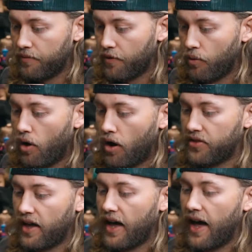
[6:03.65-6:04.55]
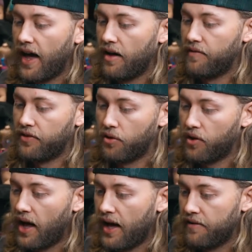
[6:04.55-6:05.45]
the walk they have in their
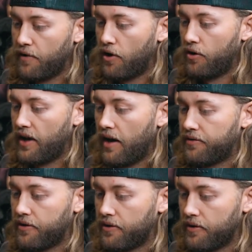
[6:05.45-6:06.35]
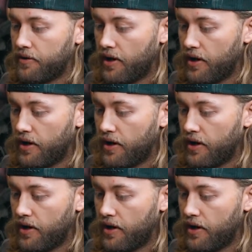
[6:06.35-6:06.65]
life following after